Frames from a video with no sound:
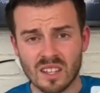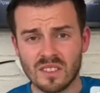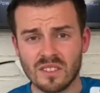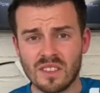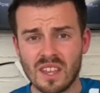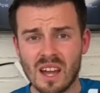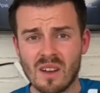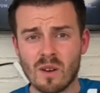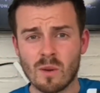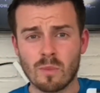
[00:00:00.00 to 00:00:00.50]

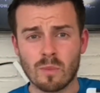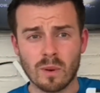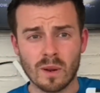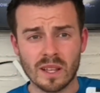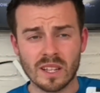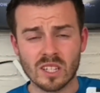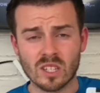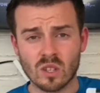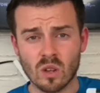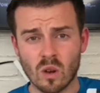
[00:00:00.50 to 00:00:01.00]
There are
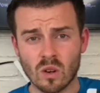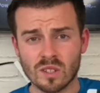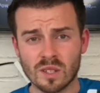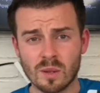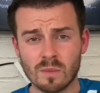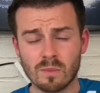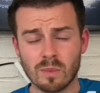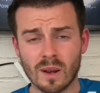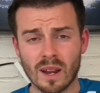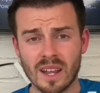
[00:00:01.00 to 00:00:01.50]
police dogs
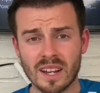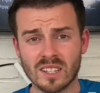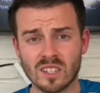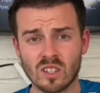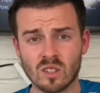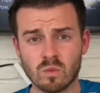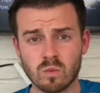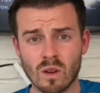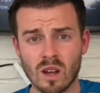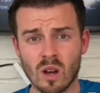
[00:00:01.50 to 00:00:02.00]
in place
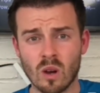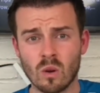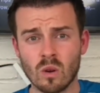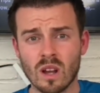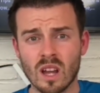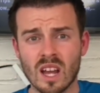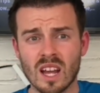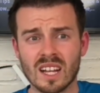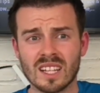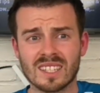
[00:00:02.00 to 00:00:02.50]
as well